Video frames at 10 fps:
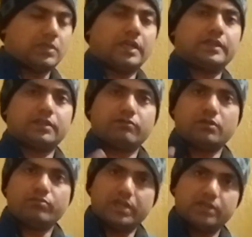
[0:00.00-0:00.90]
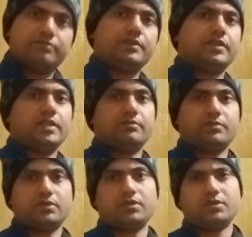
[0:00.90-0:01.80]
that it will benefit
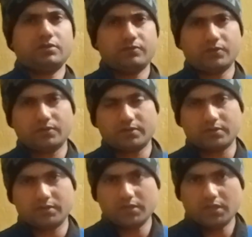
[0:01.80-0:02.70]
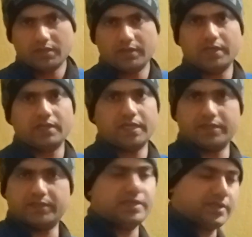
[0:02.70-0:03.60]
them for their
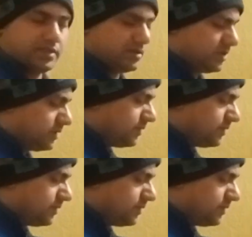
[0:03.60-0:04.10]
agenda.